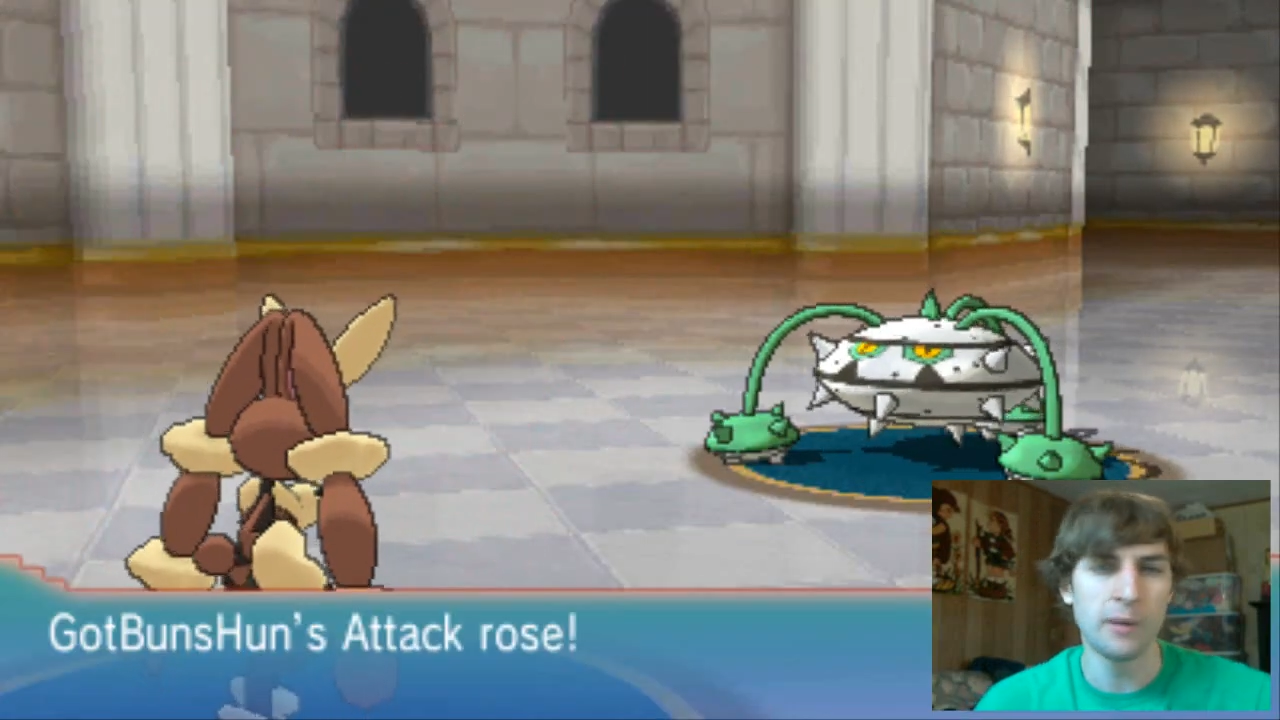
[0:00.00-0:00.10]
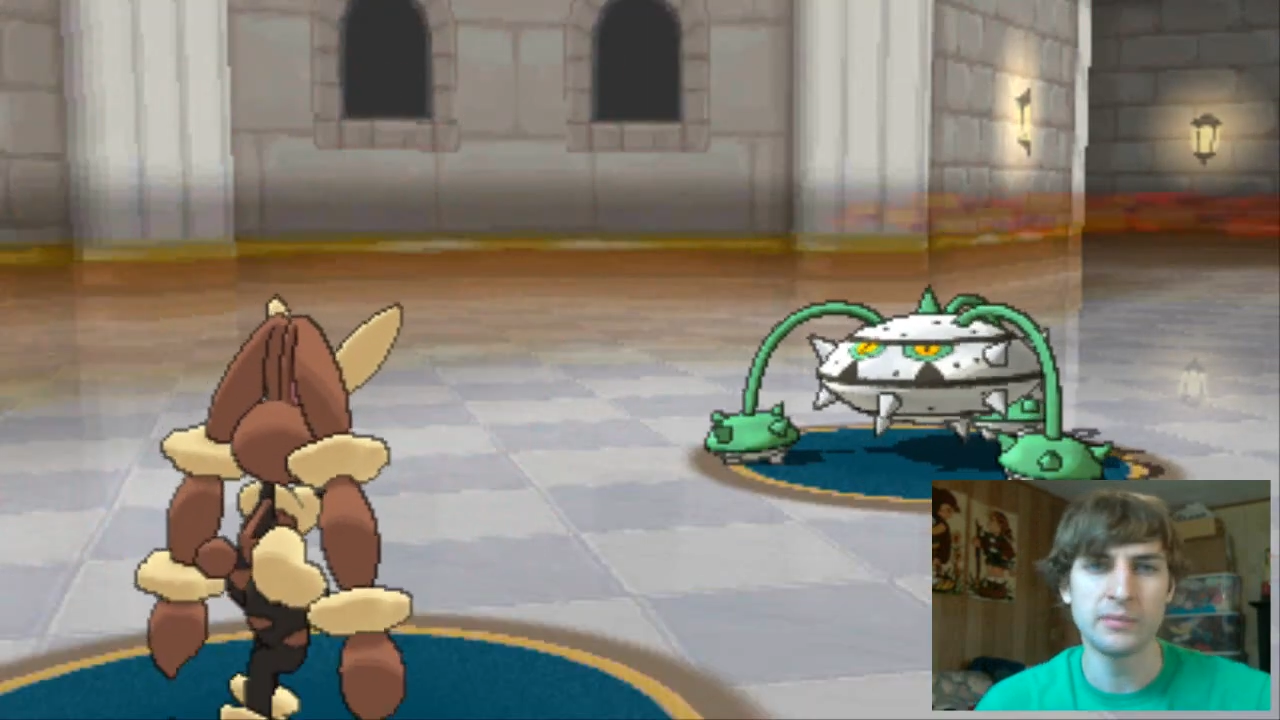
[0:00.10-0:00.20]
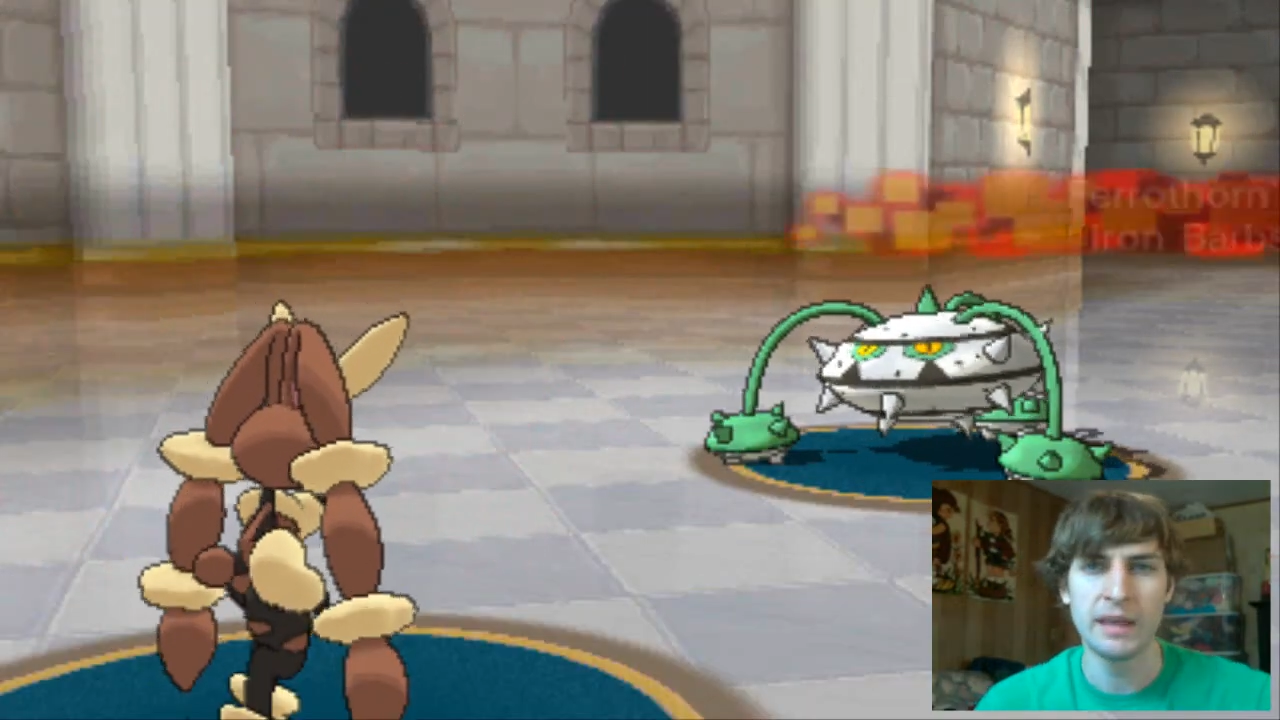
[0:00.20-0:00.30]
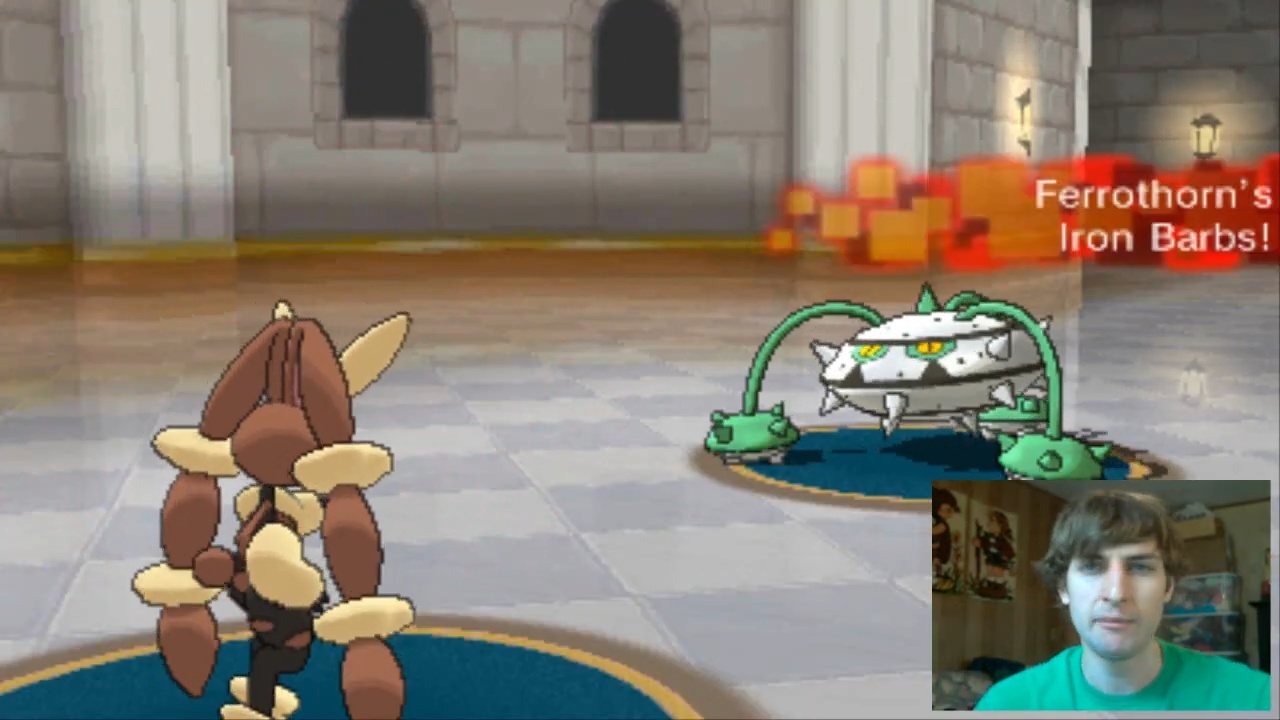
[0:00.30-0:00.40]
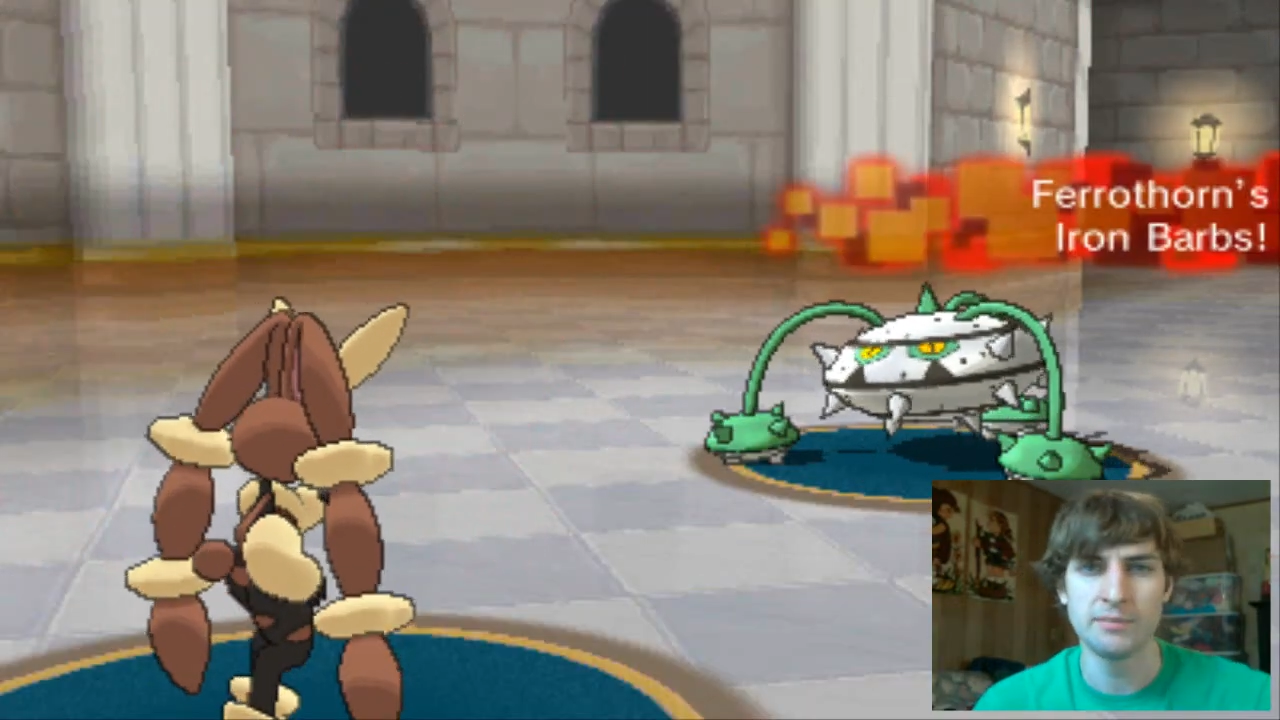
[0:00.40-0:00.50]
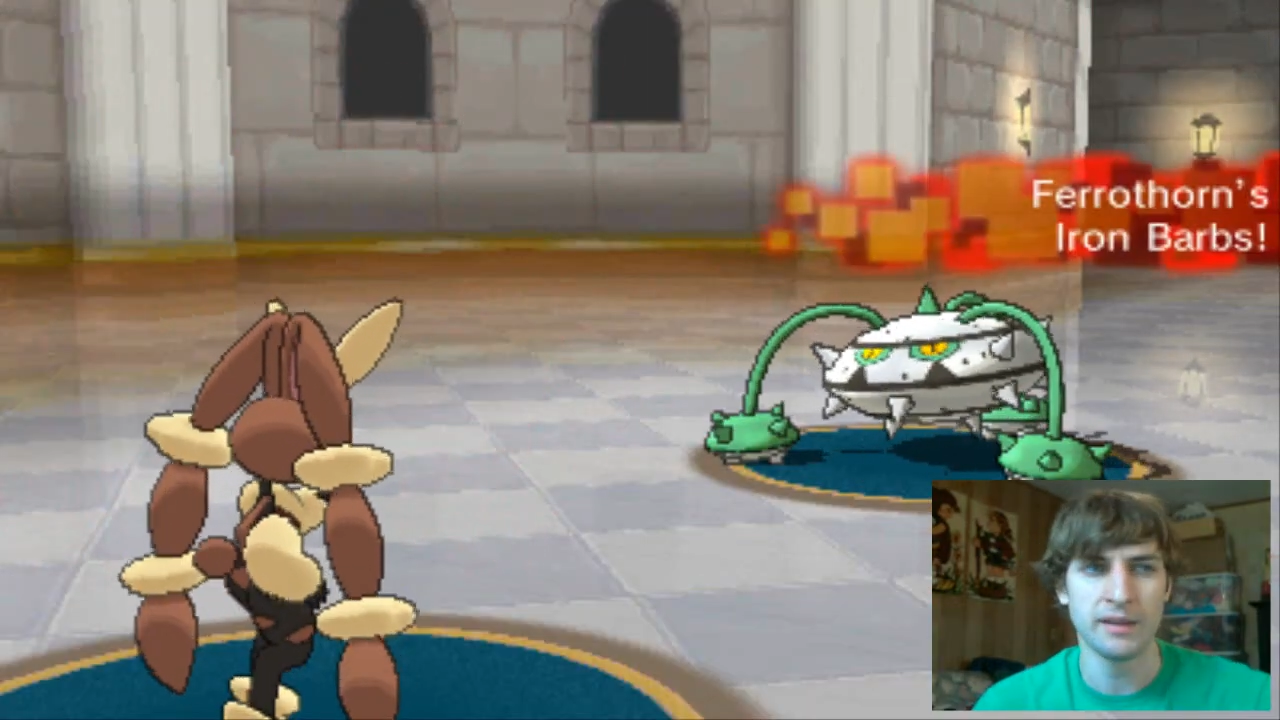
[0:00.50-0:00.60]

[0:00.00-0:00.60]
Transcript: barbs damage?